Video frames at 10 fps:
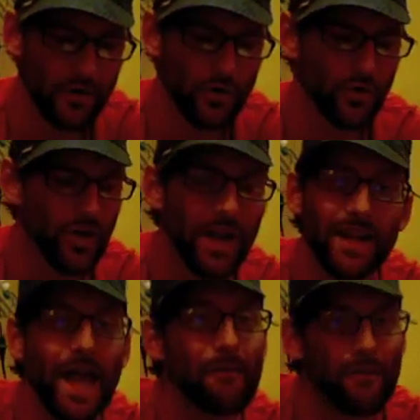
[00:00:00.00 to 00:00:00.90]
who
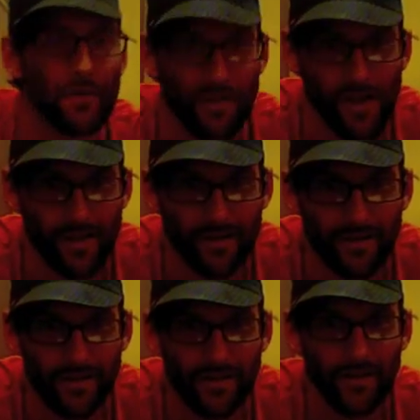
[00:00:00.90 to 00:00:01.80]
created everything
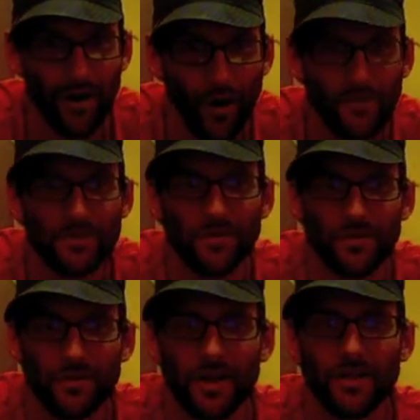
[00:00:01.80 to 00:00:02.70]

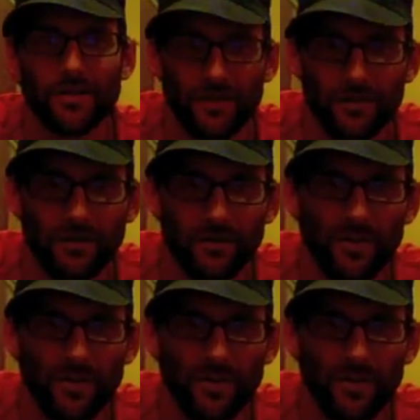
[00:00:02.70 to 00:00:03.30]
also created you?